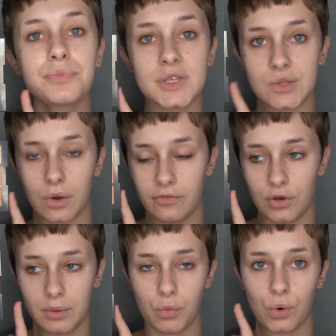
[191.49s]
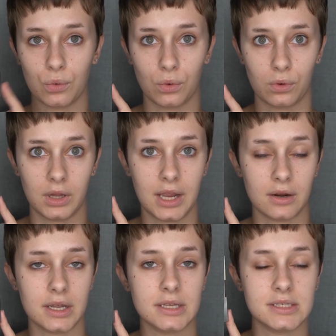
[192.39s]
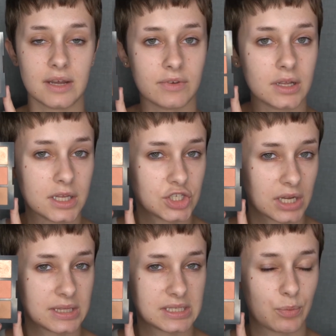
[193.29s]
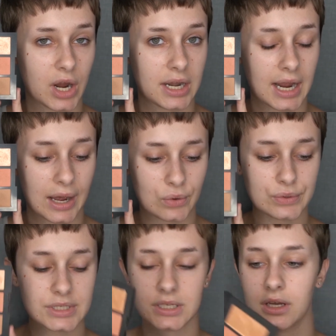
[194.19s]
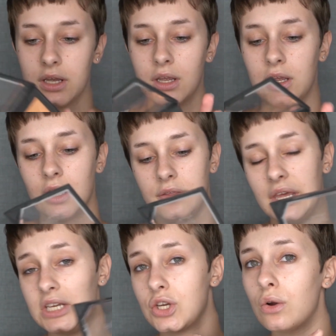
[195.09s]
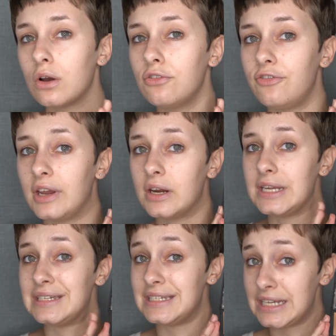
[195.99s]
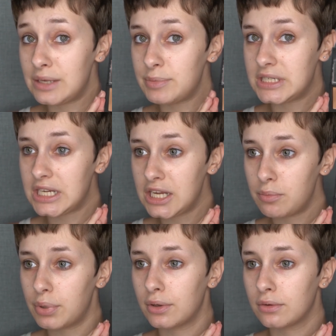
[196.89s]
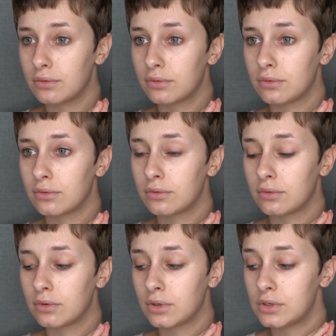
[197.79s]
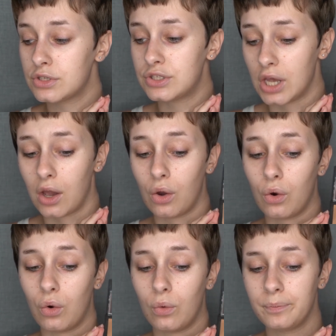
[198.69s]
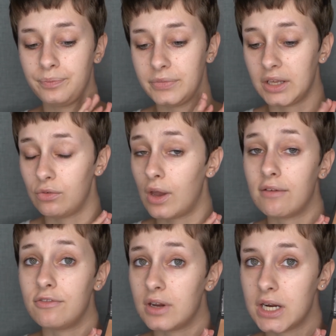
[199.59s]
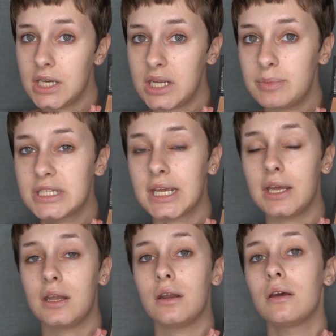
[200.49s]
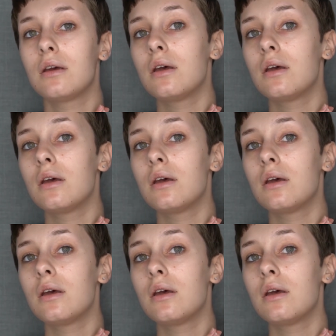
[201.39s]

So if you're in more rural areas, definitely check this brand out. They don't go very deep. So if you have very deep skin,